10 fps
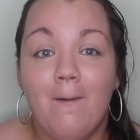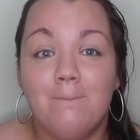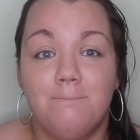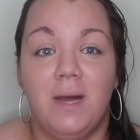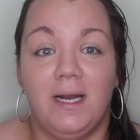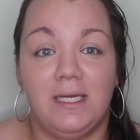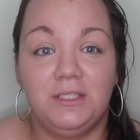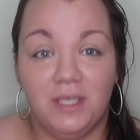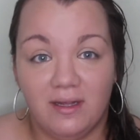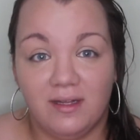but it
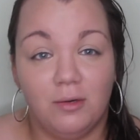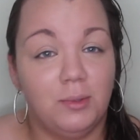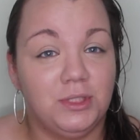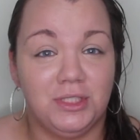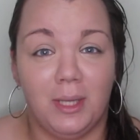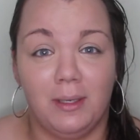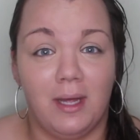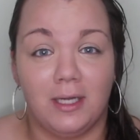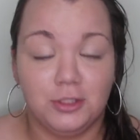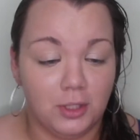does so with just a little
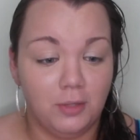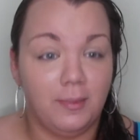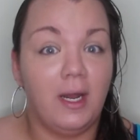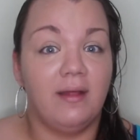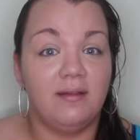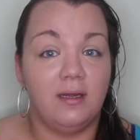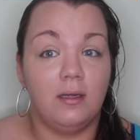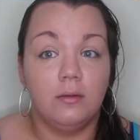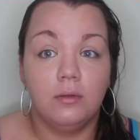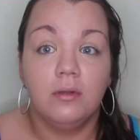extra luminosity.